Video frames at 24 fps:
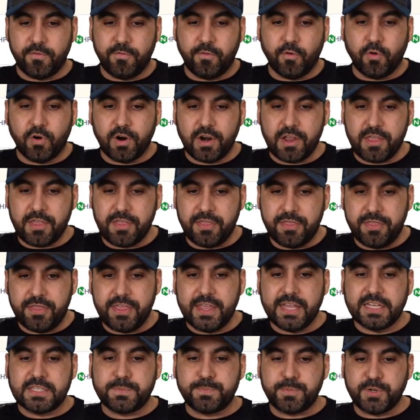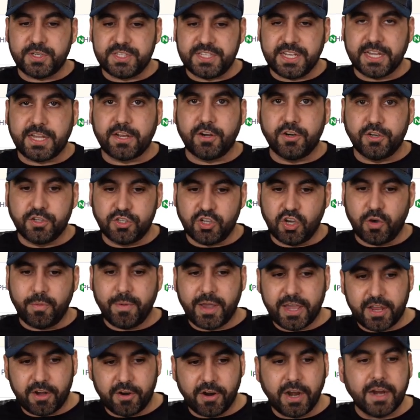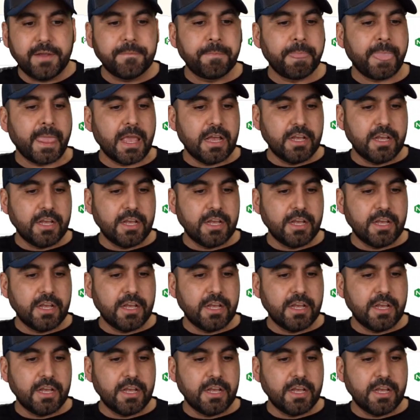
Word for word: for this particular domain, right?